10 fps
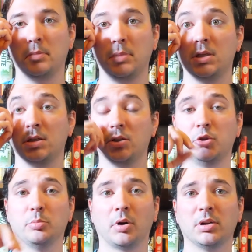into
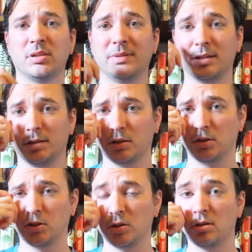two parts because
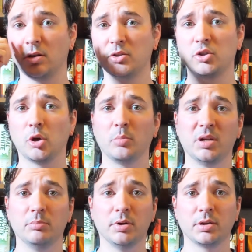there's so many
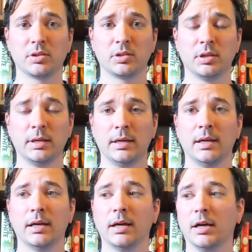books
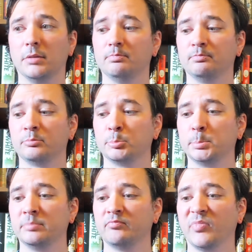
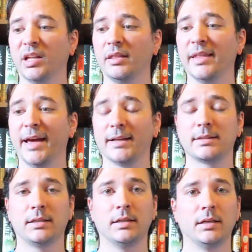
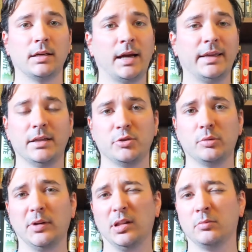that I can't do
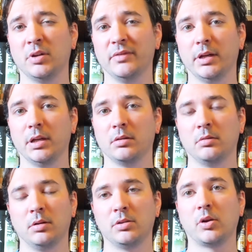them all in one video.
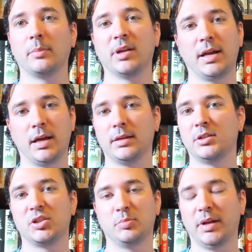So I
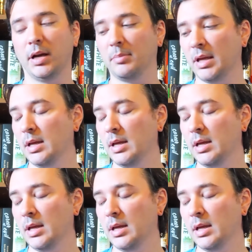just split it up.